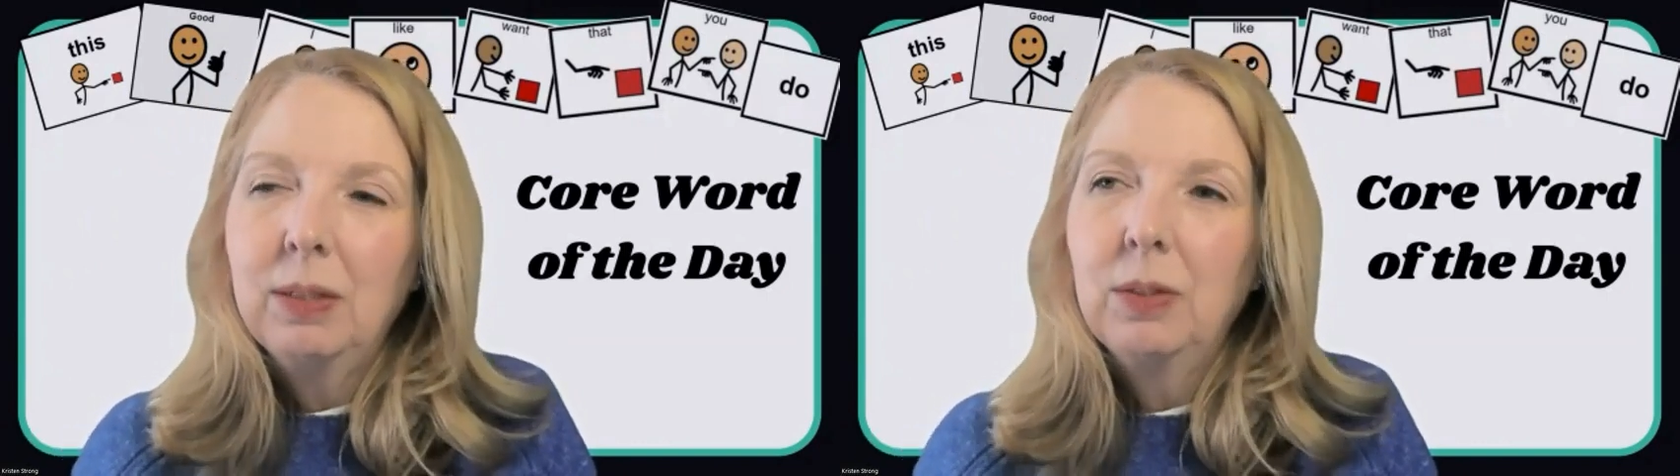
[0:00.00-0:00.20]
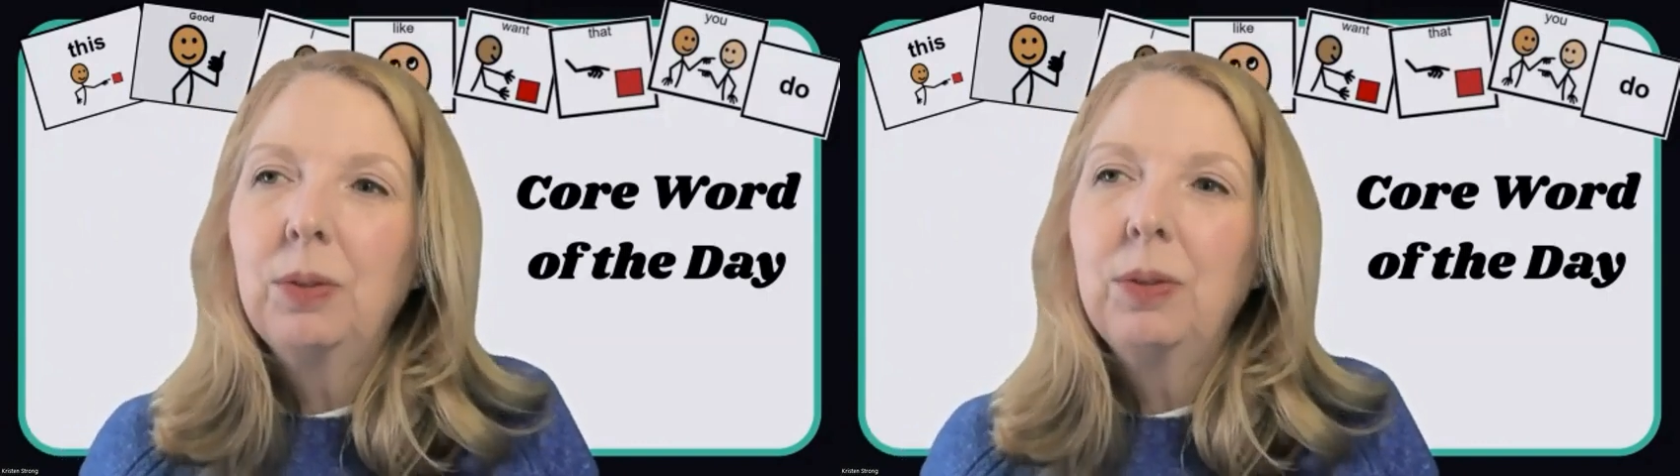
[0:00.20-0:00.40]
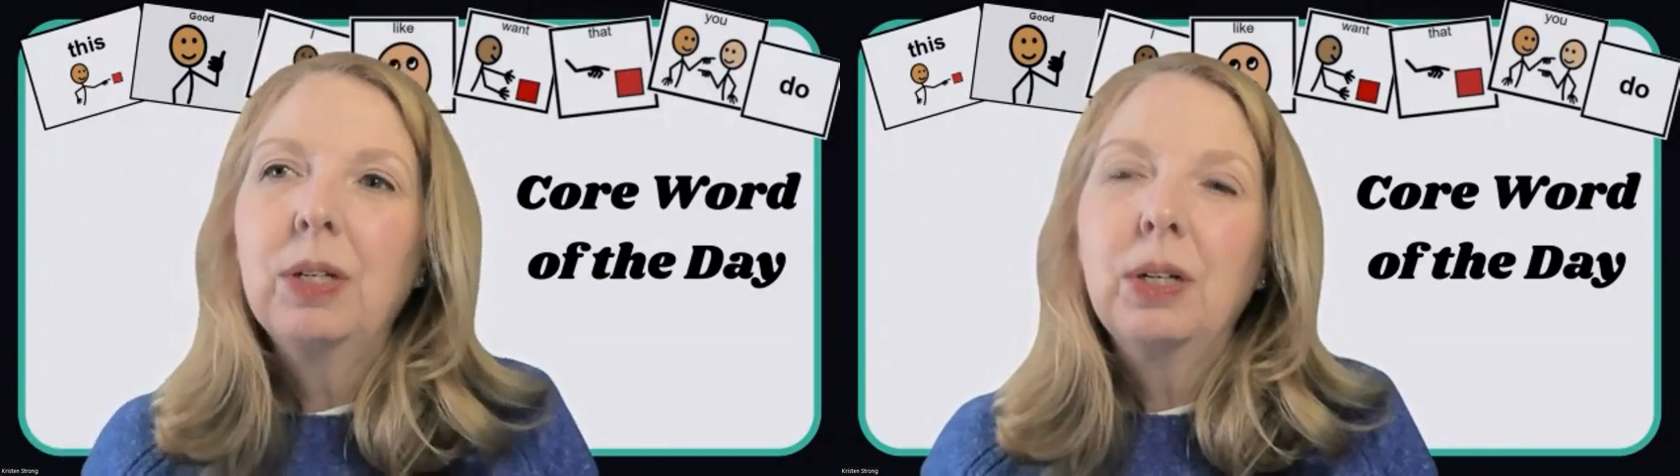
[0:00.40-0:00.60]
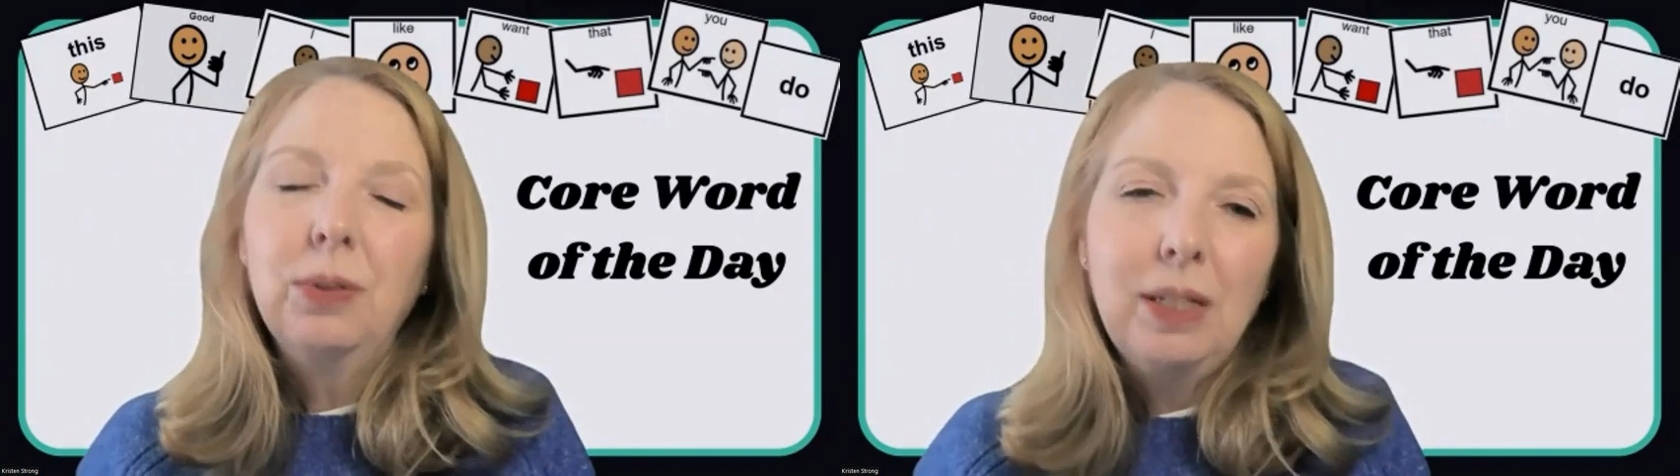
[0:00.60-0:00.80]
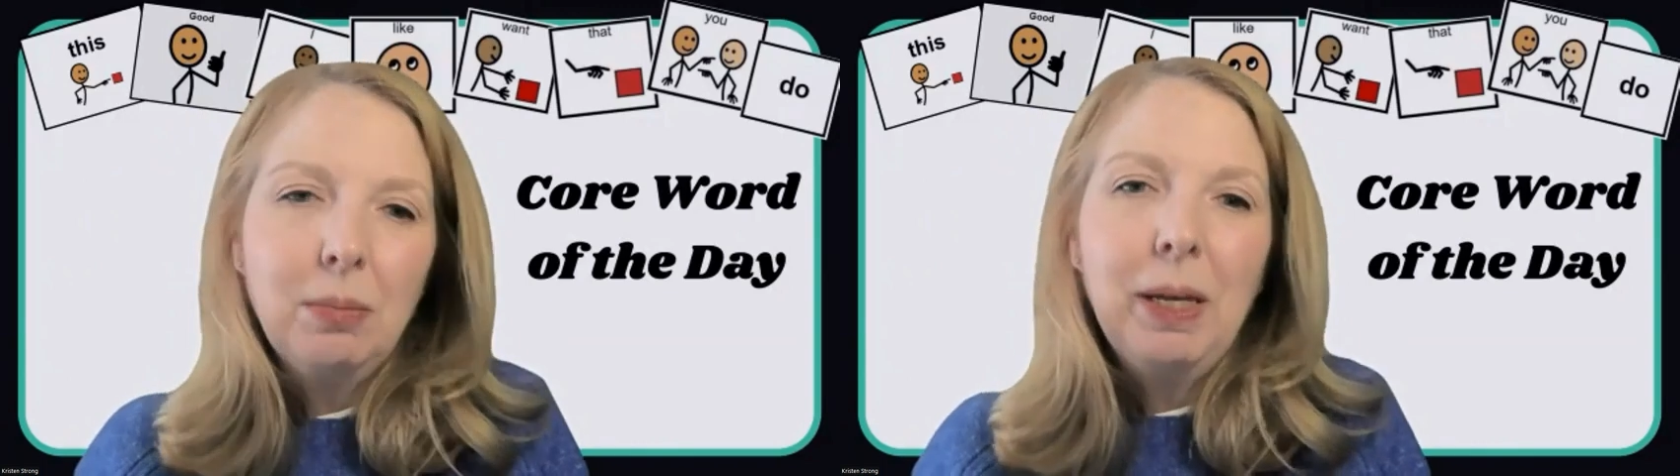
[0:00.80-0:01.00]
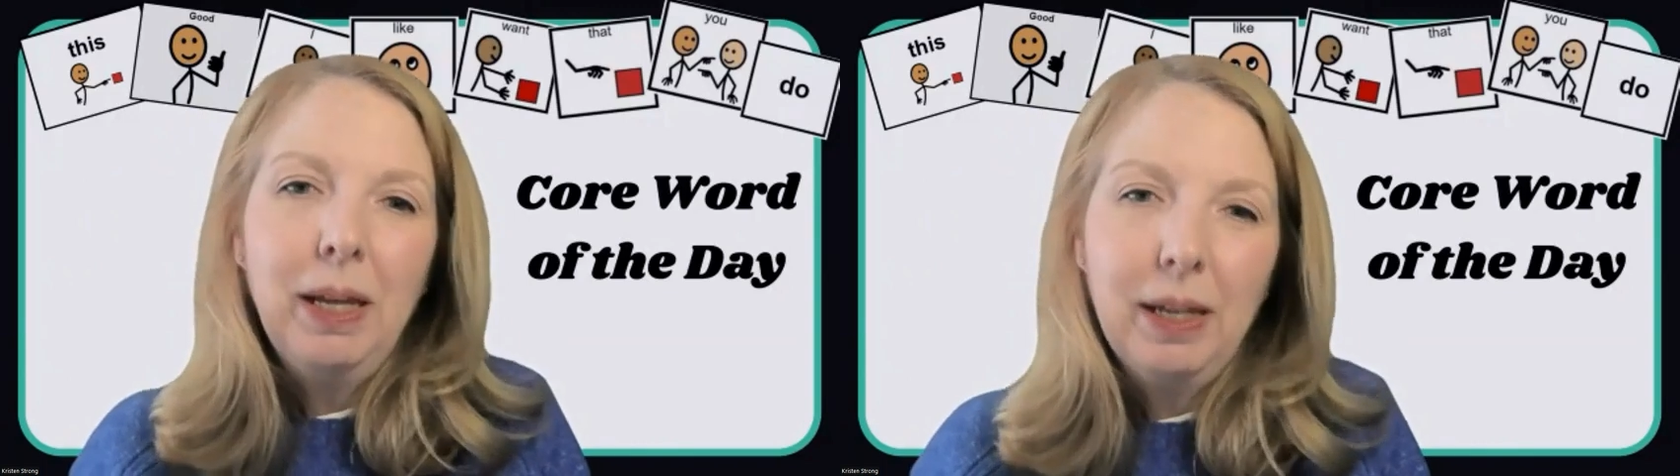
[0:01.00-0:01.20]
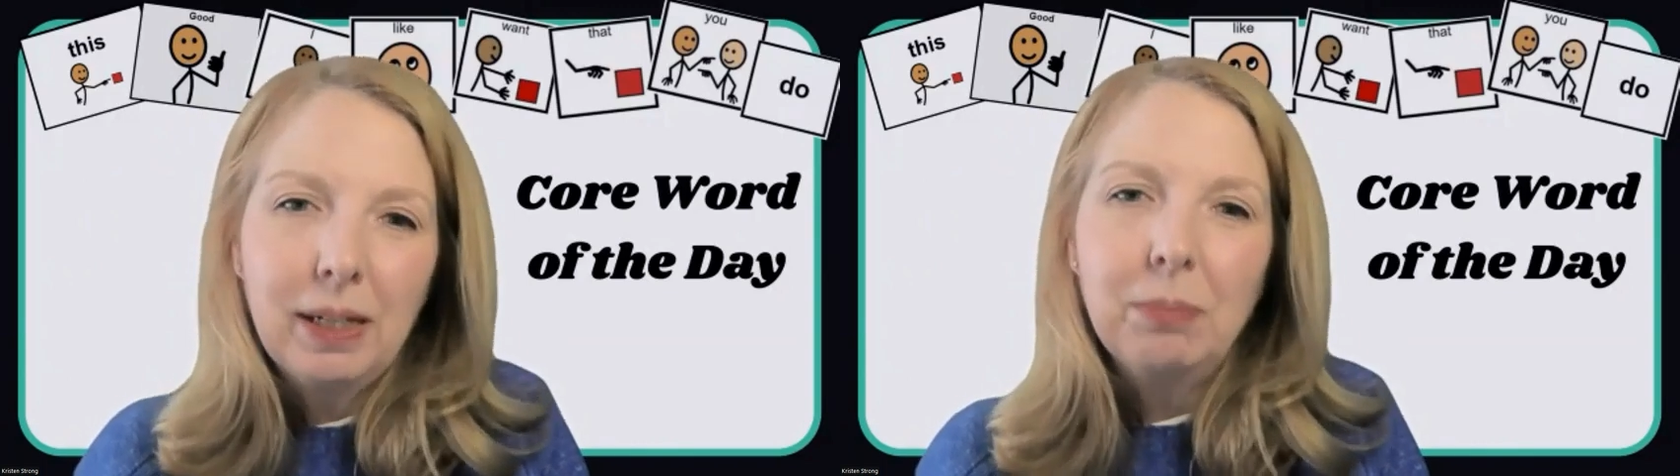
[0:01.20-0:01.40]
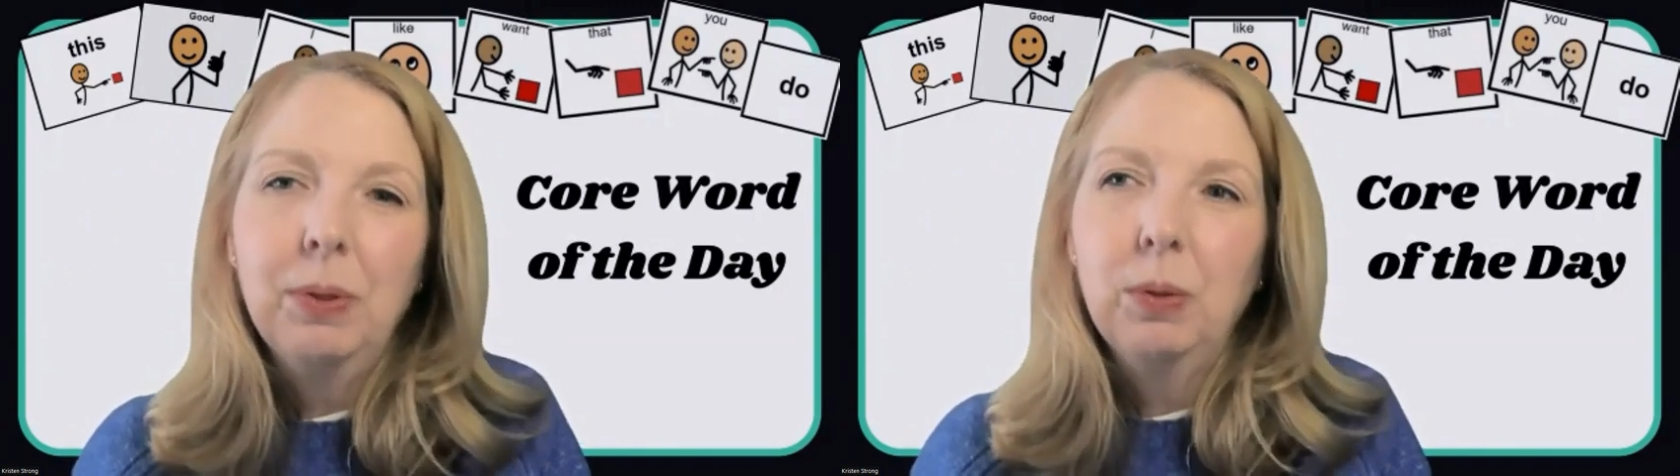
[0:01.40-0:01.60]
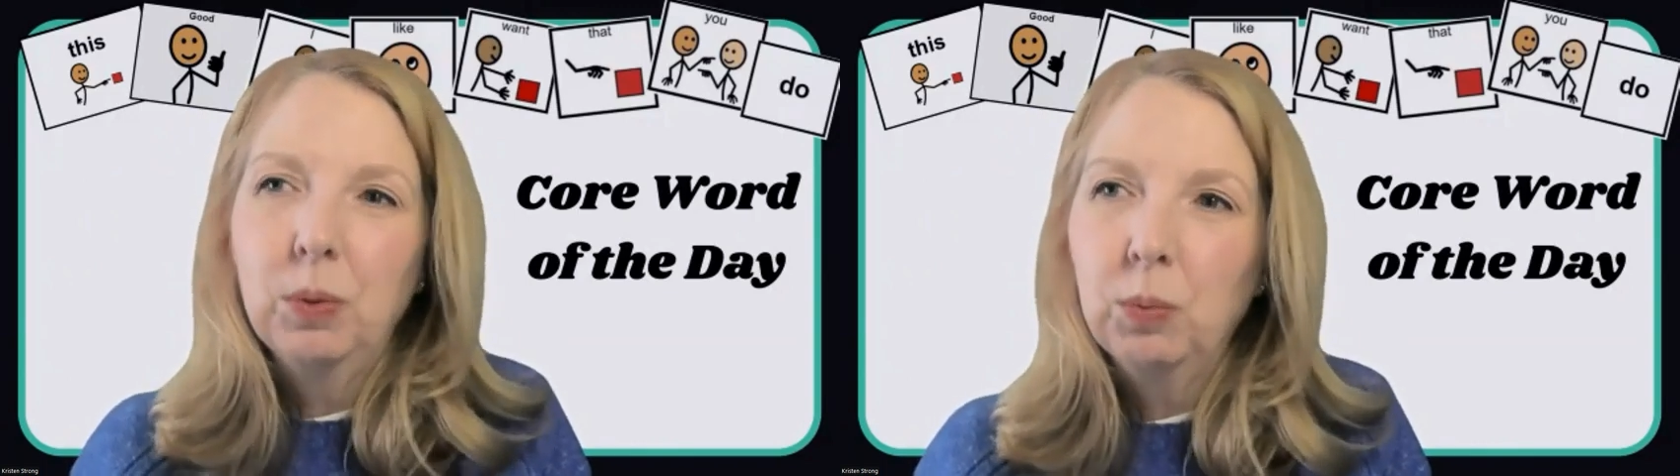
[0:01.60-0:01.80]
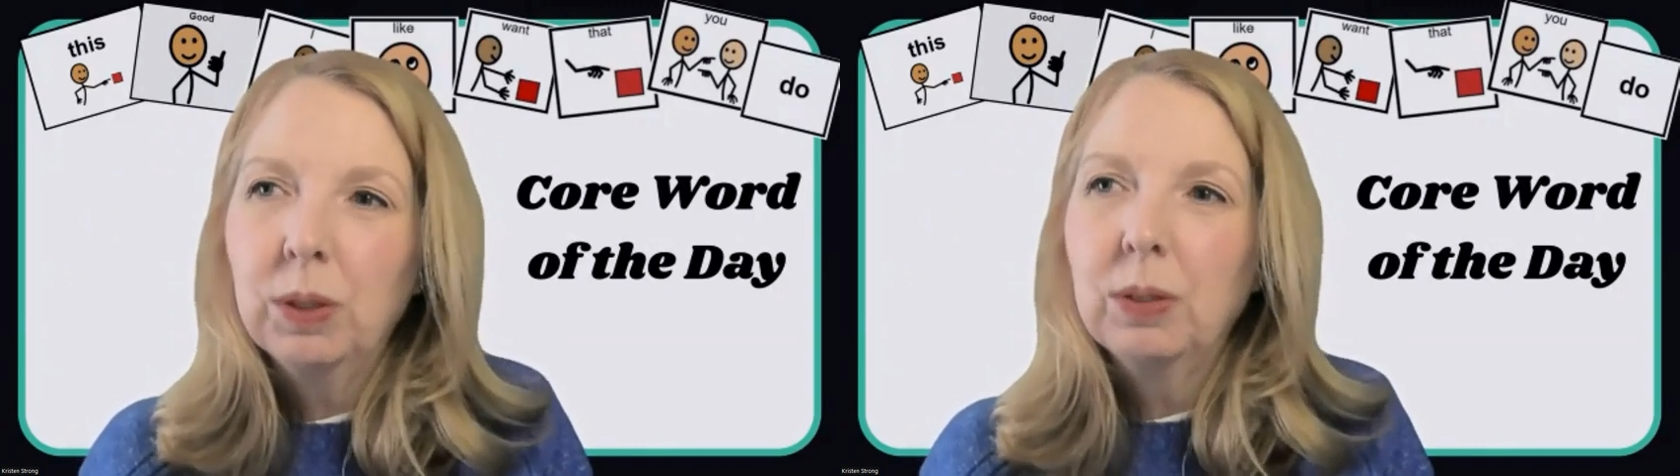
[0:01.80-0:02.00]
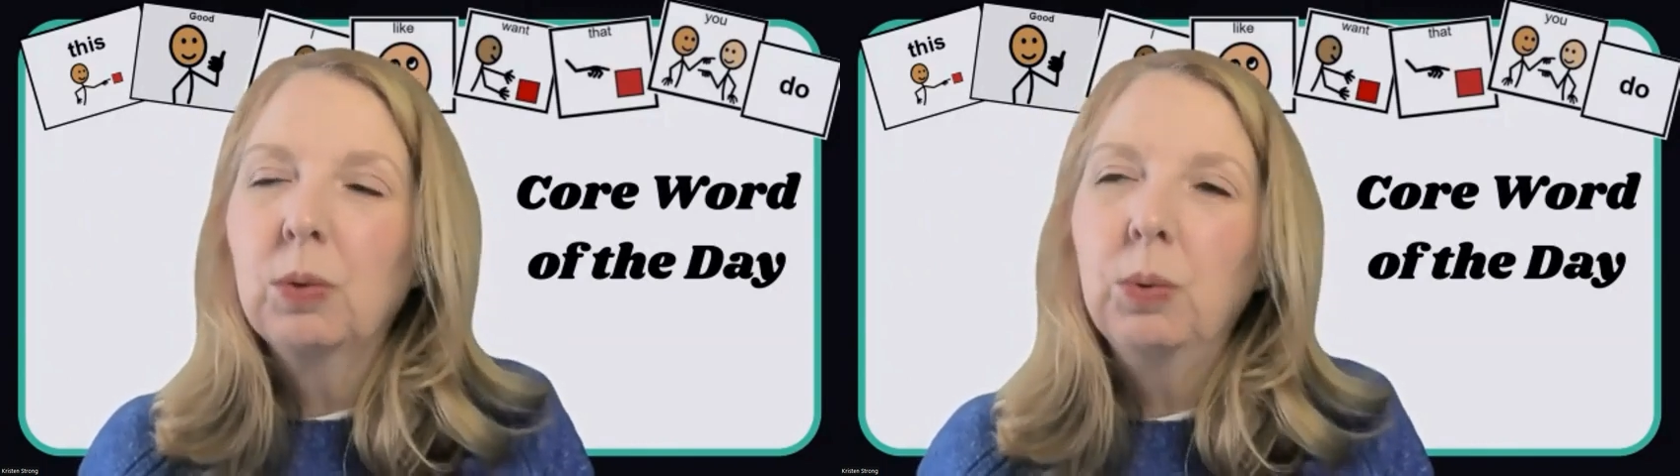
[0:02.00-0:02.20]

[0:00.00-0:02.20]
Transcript: So they're going to pick up those words